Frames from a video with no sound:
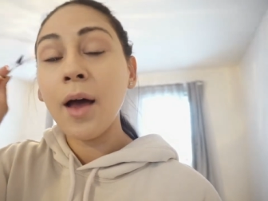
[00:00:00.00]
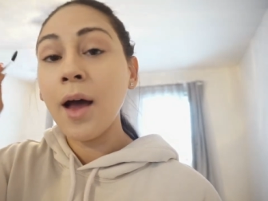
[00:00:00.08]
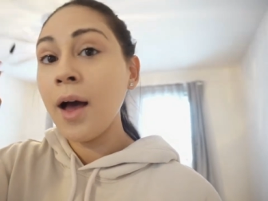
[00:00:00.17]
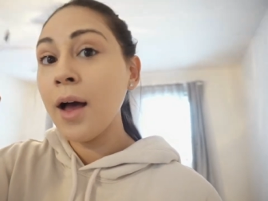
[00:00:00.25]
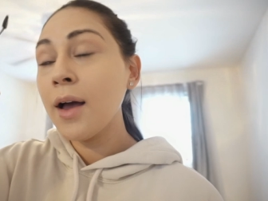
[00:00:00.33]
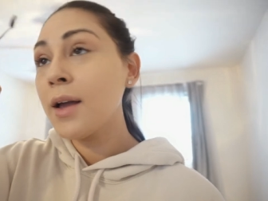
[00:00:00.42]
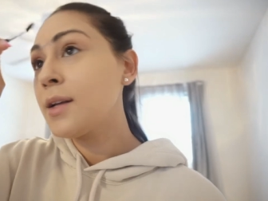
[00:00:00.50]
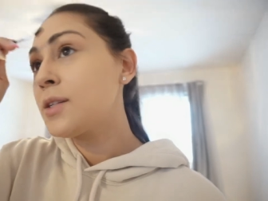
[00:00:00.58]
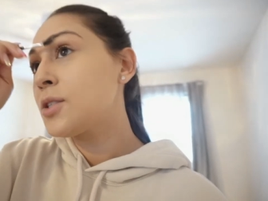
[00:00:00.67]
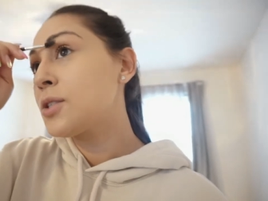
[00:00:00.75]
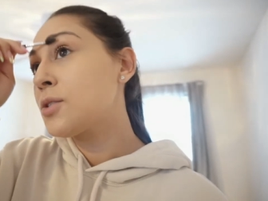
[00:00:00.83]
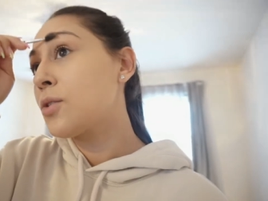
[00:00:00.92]
I
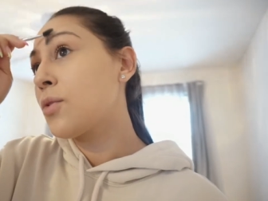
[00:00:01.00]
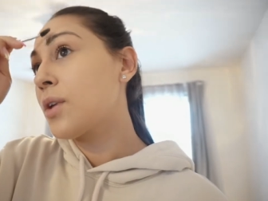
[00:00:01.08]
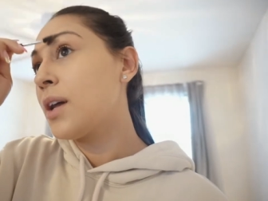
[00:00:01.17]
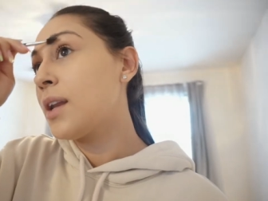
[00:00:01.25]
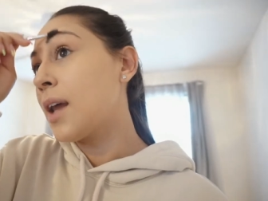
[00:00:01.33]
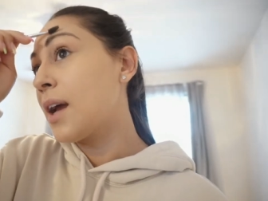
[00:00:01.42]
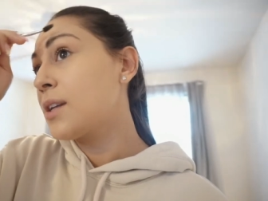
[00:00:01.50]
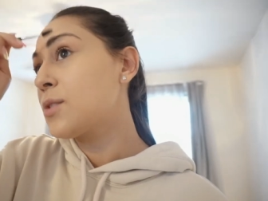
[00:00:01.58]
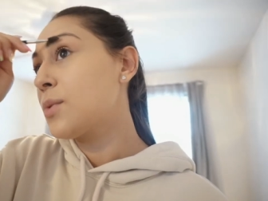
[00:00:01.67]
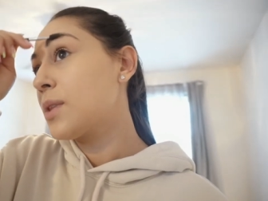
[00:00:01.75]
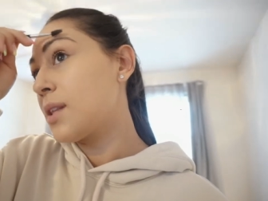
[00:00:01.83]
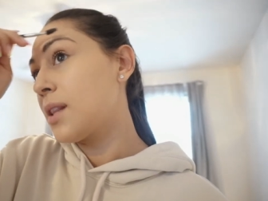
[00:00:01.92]
just don't connect
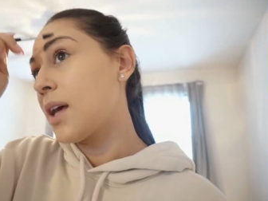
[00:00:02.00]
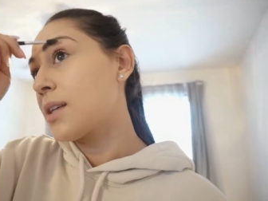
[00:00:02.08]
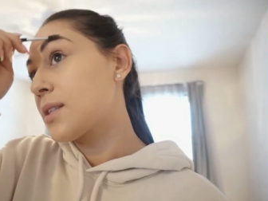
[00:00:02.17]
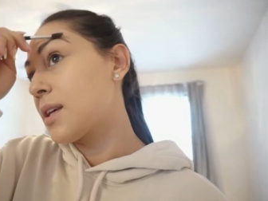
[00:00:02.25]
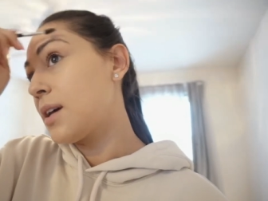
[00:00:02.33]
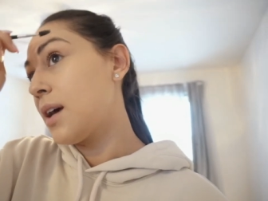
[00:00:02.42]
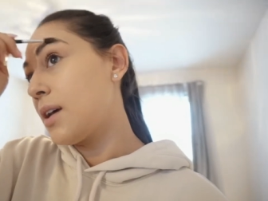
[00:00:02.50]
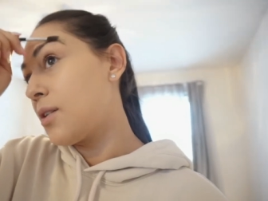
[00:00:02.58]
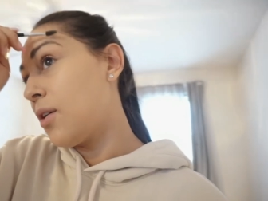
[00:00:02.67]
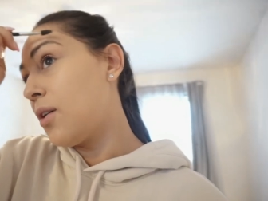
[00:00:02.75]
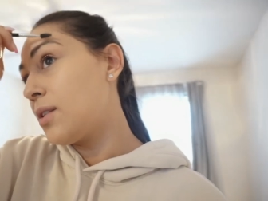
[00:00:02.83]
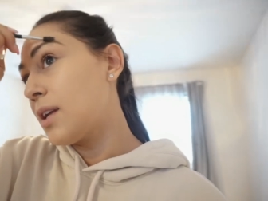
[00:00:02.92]
with Alaska at all.